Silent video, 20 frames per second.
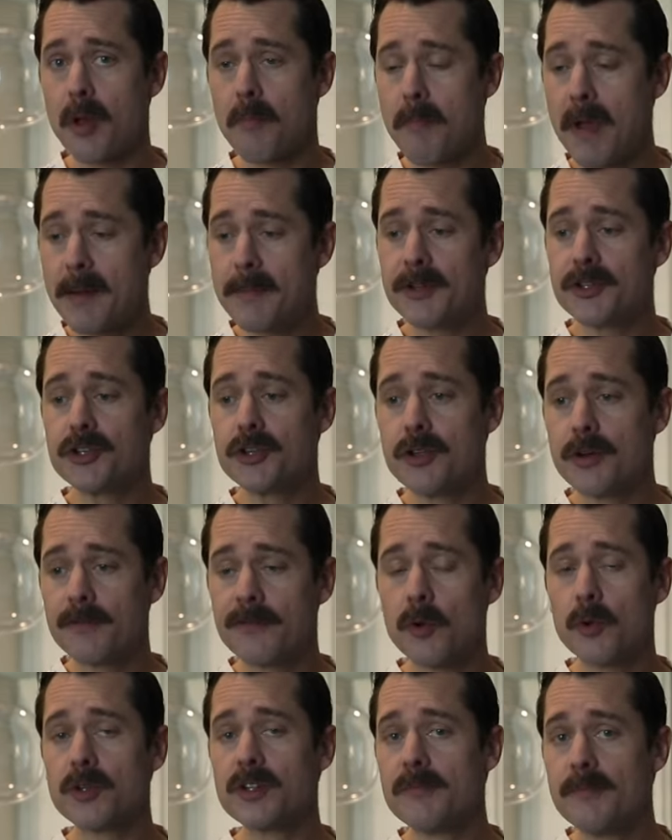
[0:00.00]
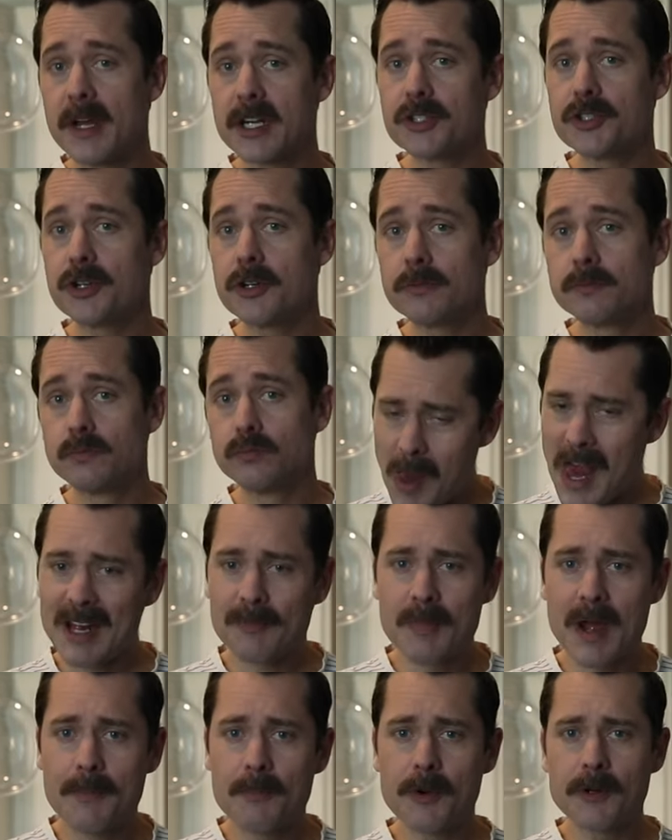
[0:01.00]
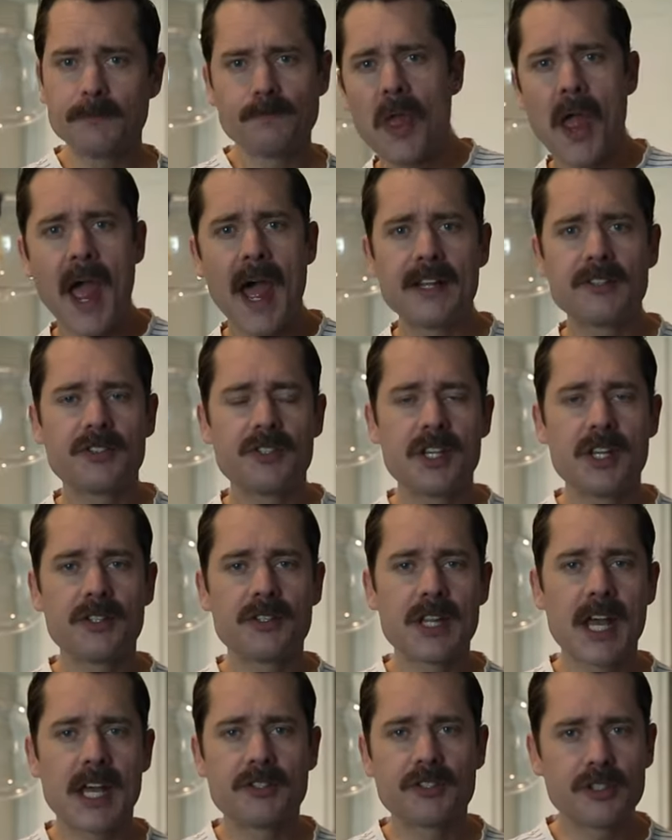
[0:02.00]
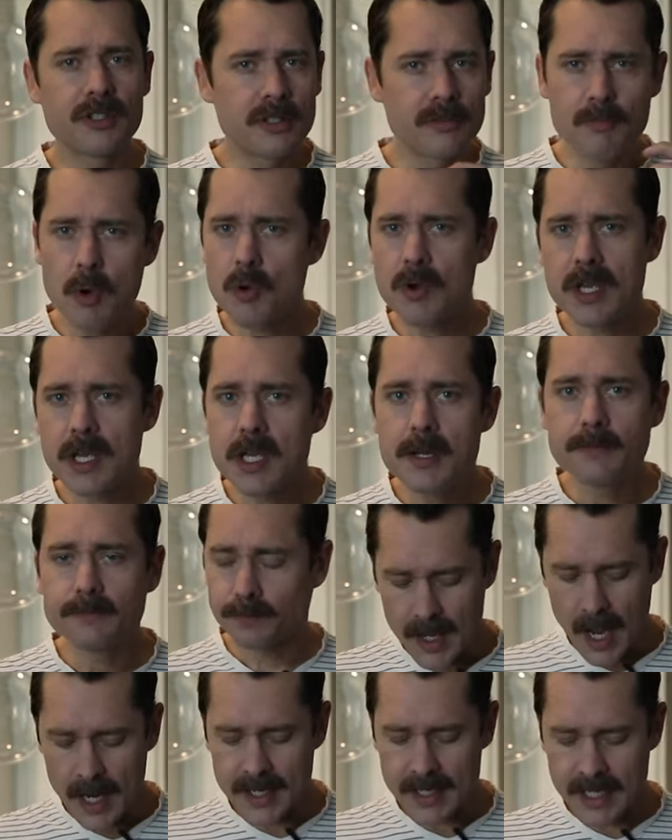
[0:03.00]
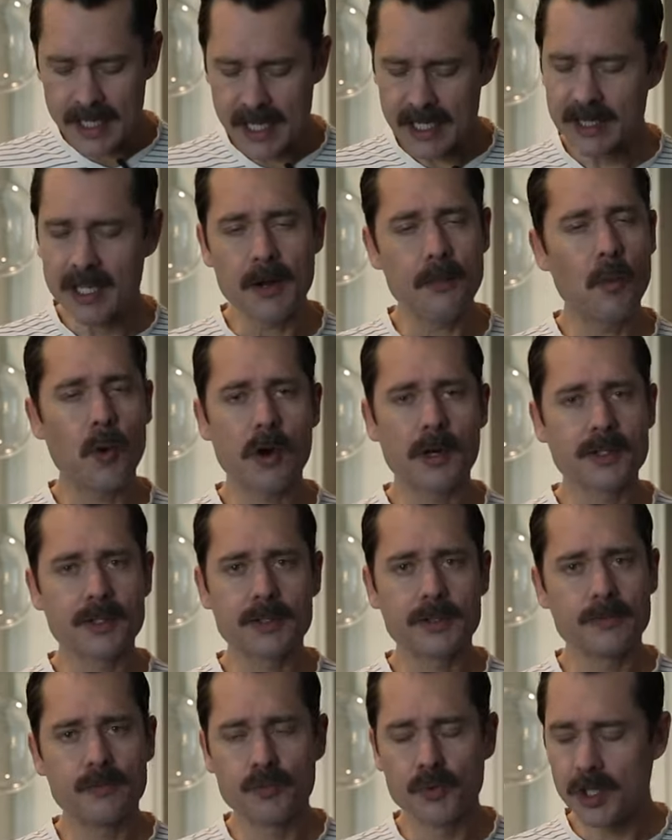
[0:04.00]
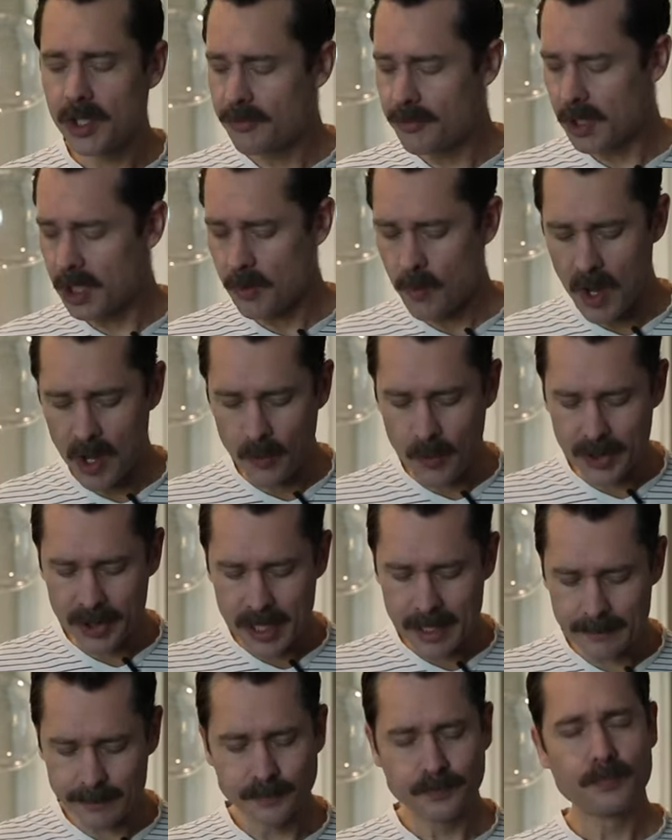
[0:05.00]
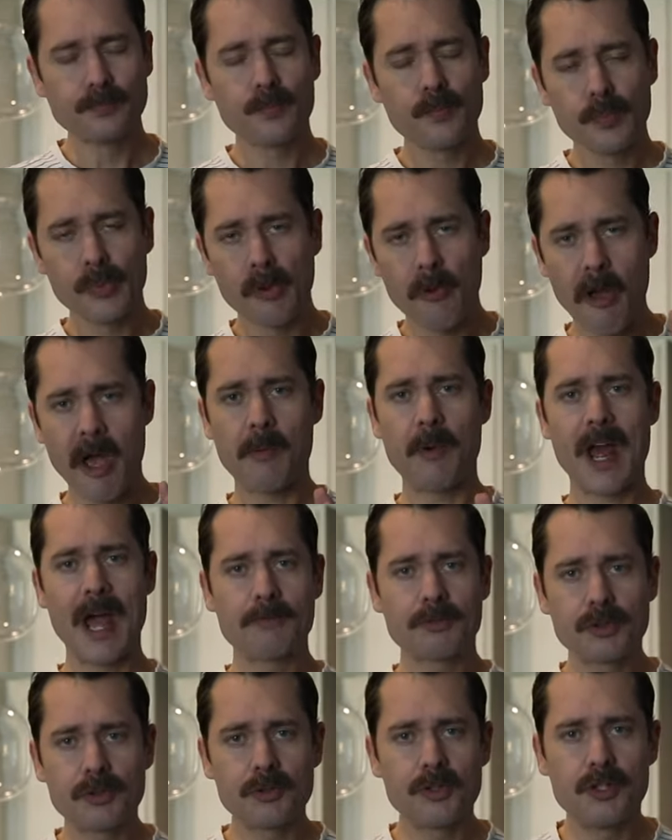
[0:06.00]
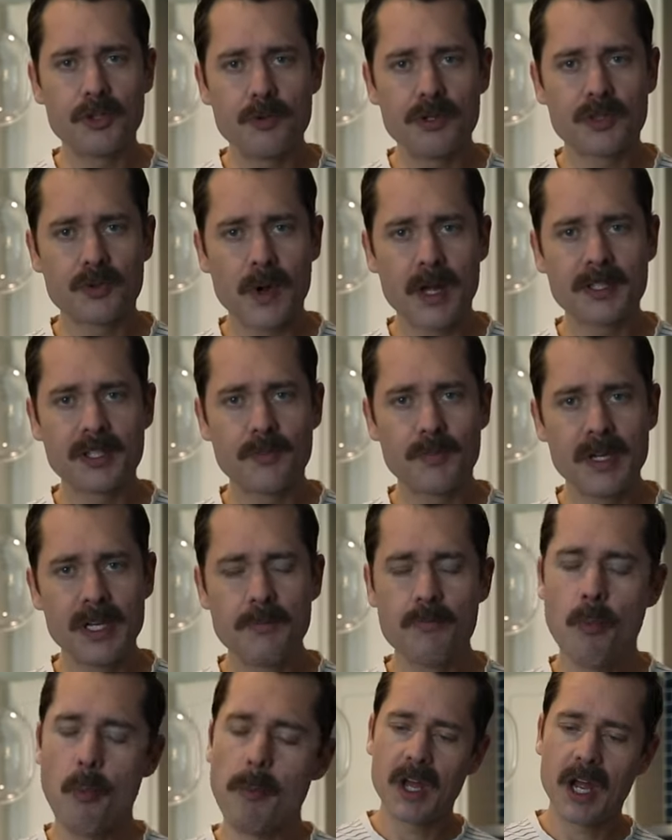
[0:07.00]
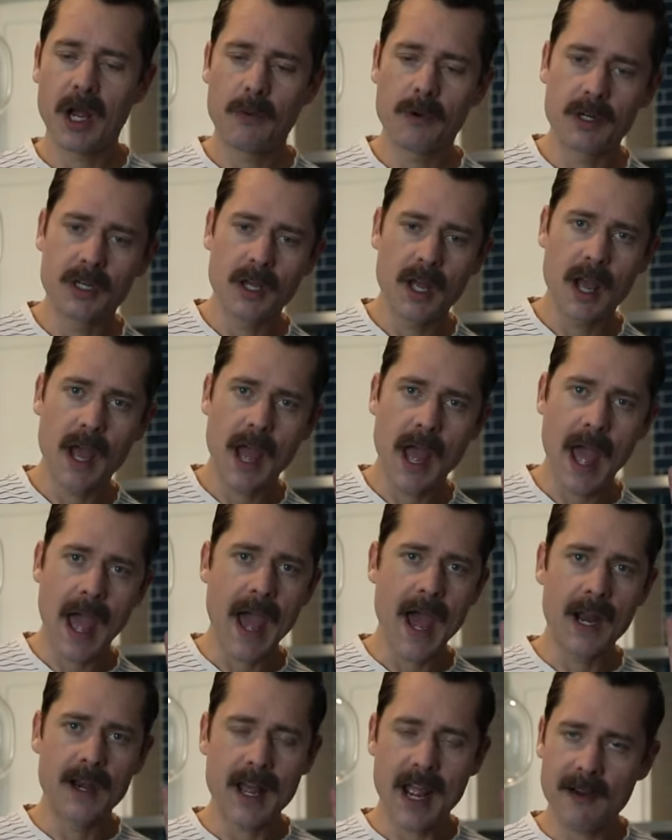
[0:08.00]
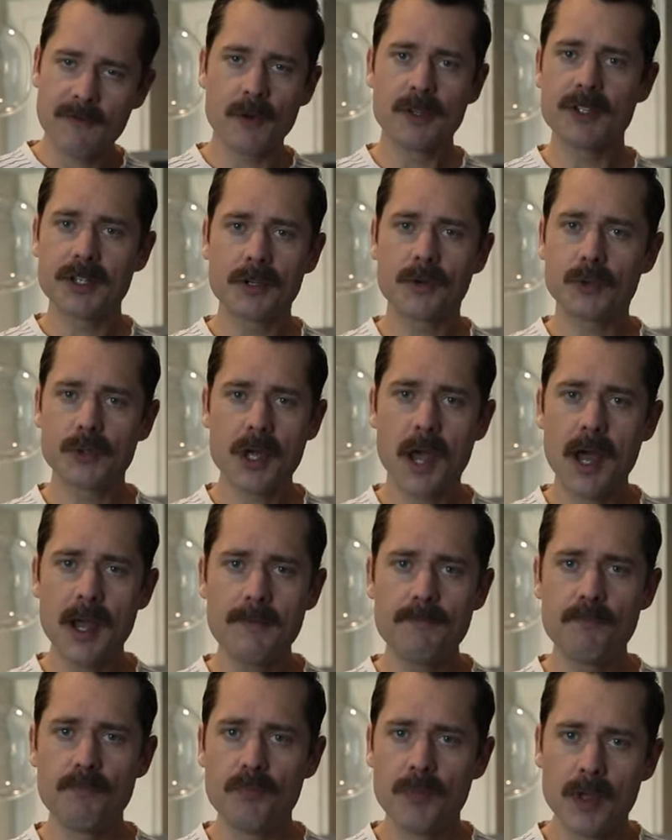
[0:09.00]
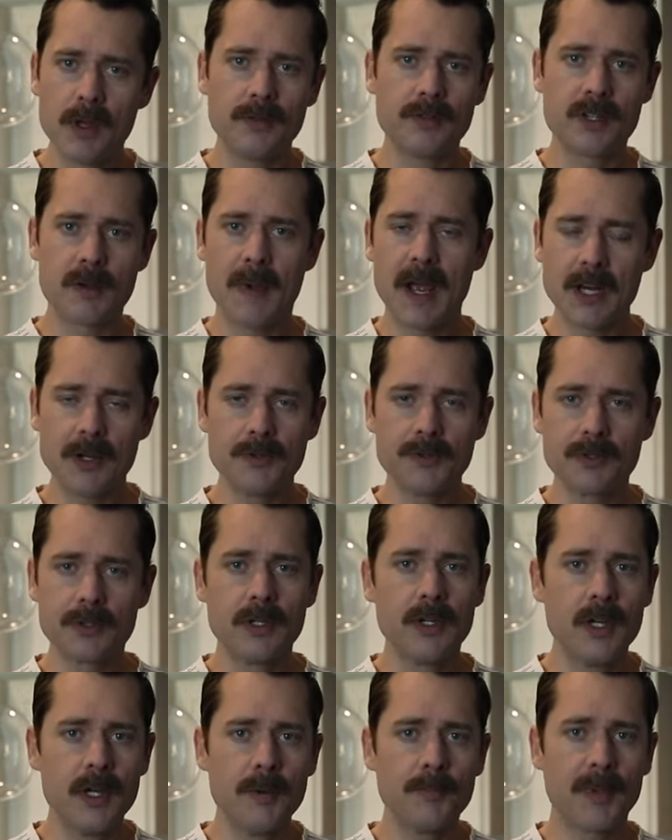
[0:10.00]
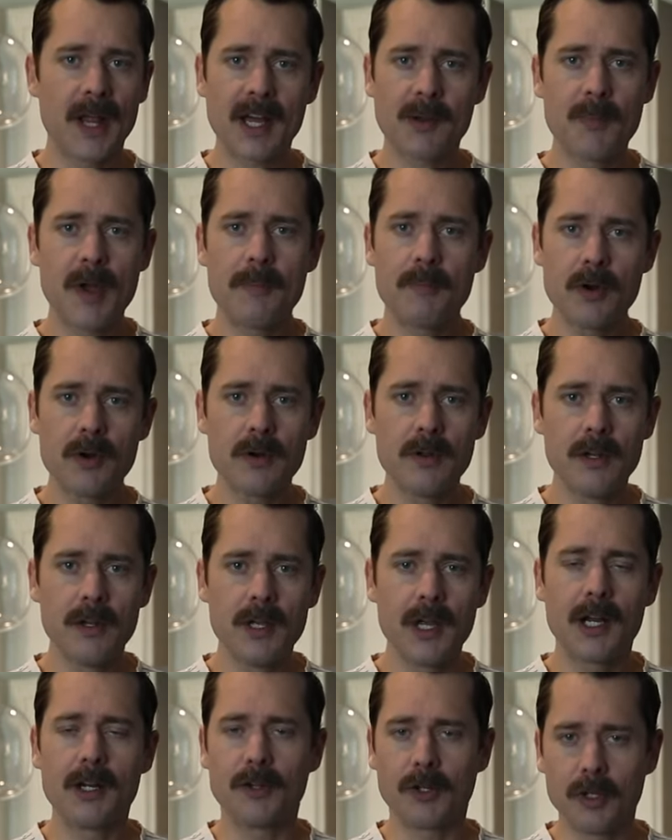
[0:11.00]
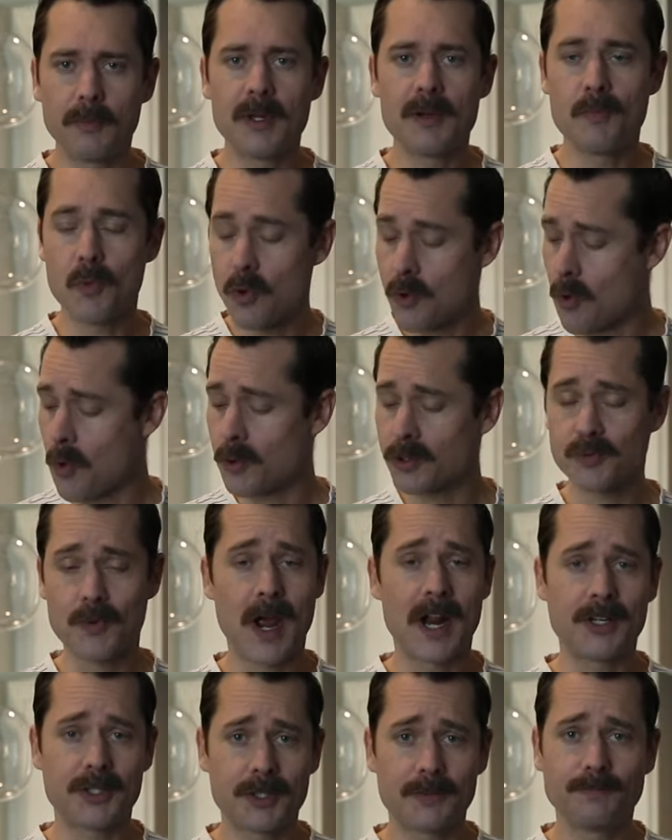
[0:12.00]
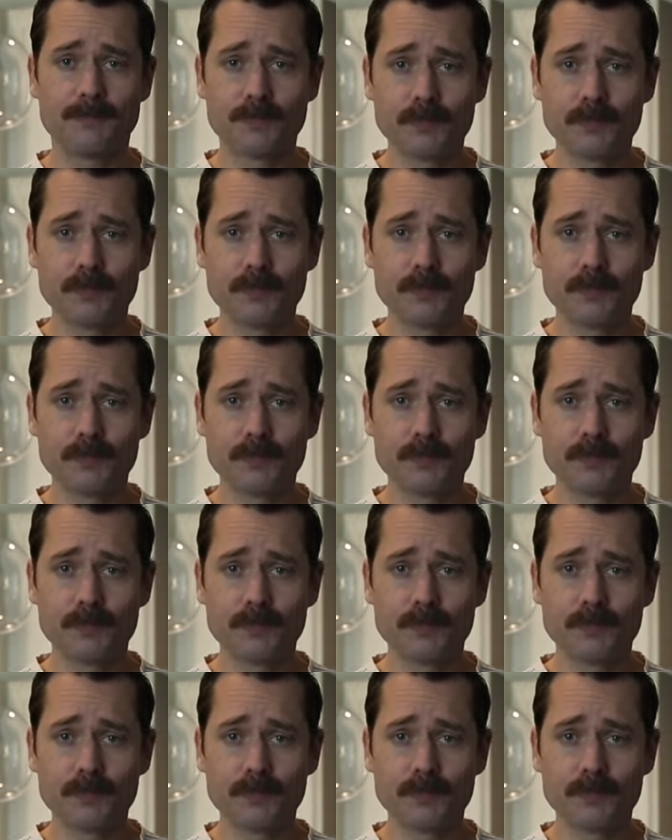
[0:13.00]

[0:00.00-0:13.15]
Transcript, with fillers: maybe to the folded mixture. Black pepper adds the, that smoky kind of kick that works really, really well with it. I would absolutely do this recipe. I would add every single time tomatoes, black pepper, and a little bit more horseradish.